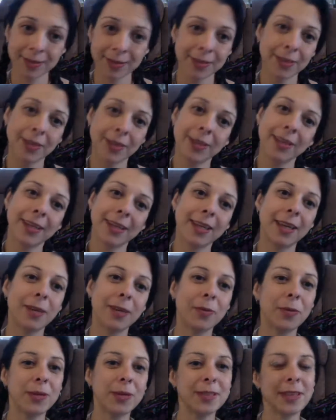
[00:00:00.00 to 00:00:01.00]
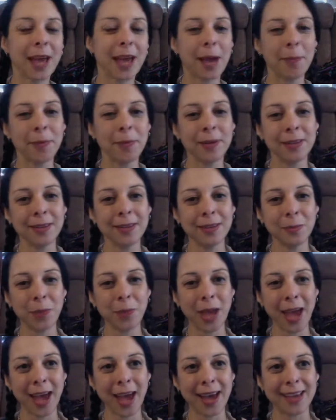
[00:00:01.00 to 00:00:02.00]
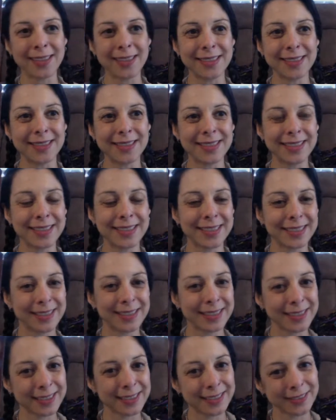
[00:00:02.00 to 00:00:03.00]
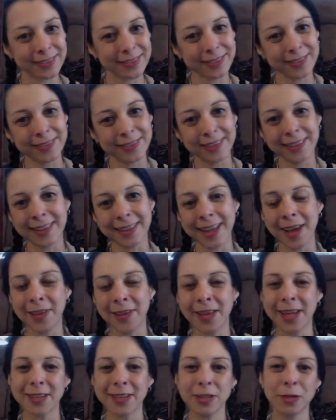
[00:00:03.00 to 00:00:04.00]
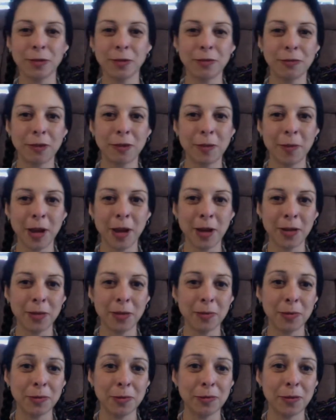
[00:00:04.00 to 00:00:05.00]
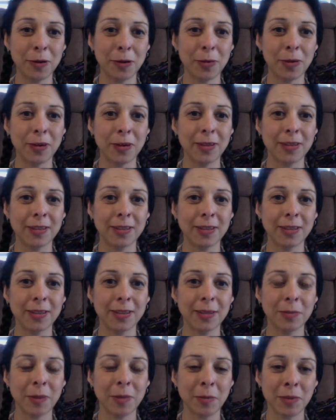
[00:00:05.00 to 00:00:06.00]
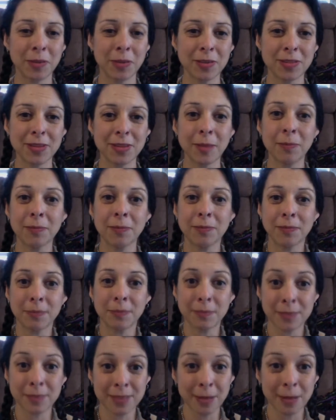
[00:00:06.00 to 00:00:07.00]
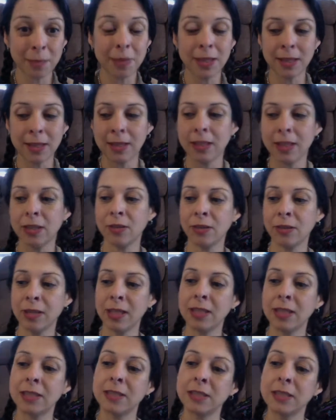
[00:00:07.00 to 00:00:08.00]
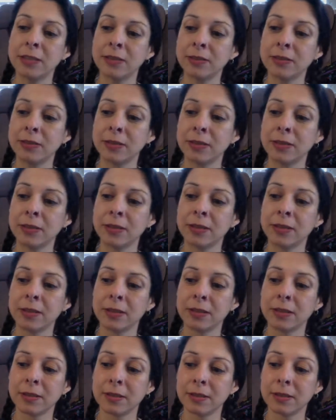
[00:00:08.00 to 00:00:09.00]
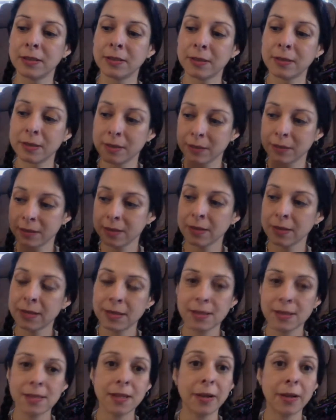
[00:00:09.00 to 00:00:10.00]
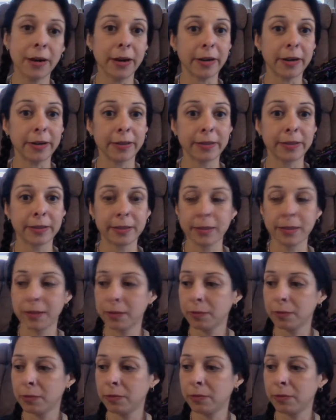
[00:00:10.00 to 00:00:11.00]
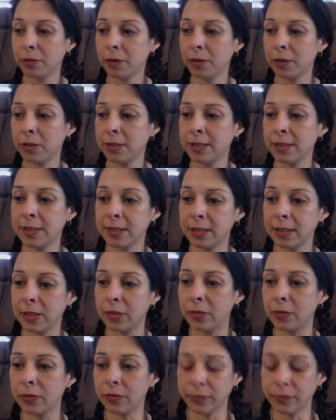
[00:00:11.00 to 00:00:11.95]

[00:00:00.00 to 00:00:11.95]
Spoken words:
look at what's happened in the past. Allow that to inform how you move forward. Maybe there's something that you need to consider before you continue.